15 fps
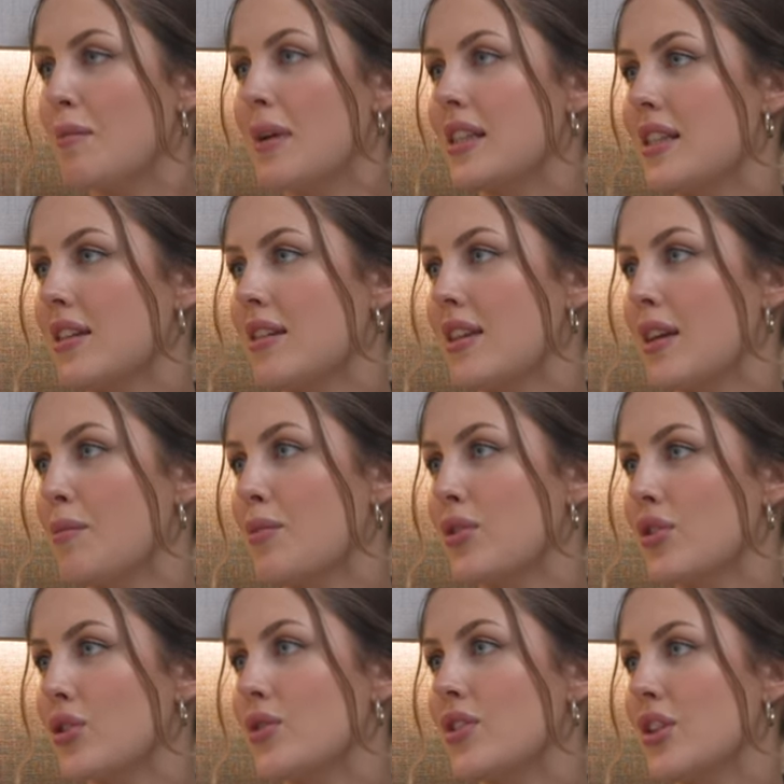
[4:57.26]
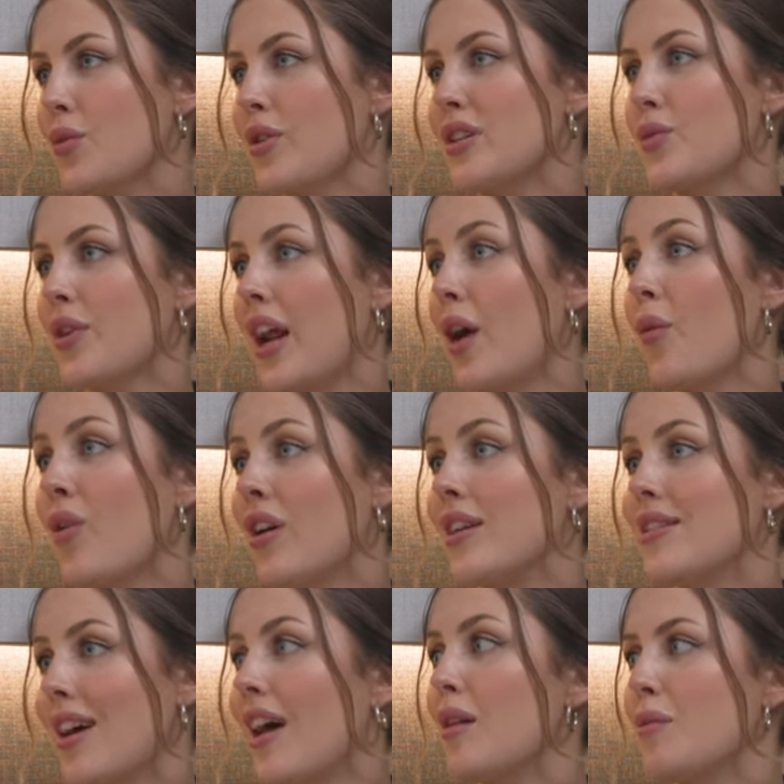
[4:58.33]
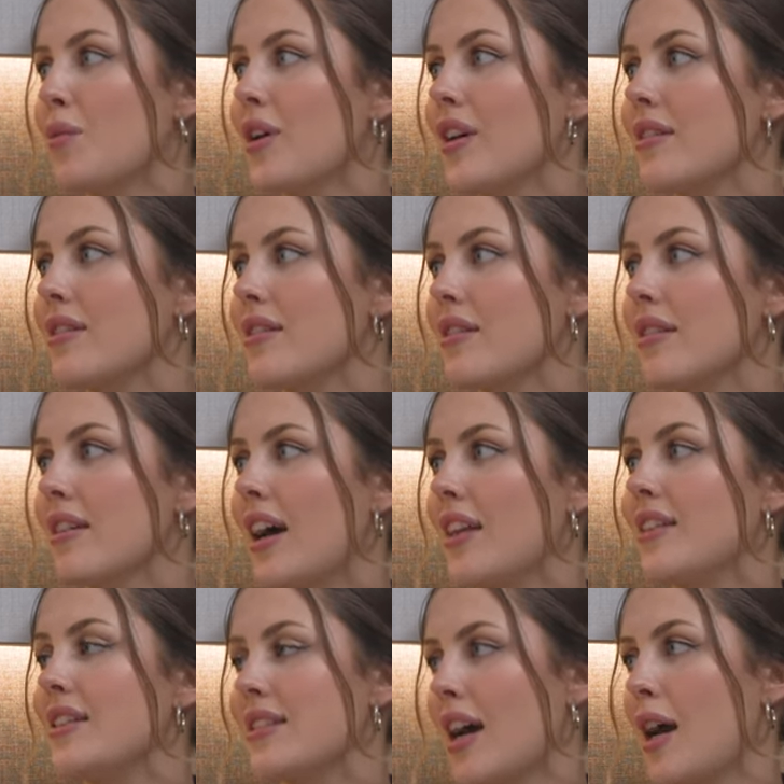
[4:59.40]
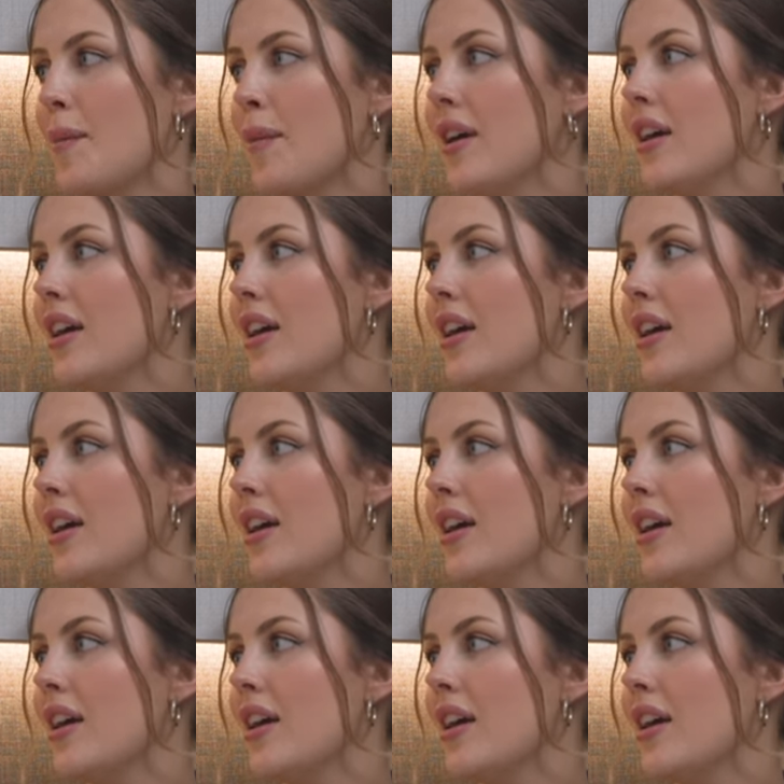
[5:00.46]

And basically producing was what I wanted help with at the time.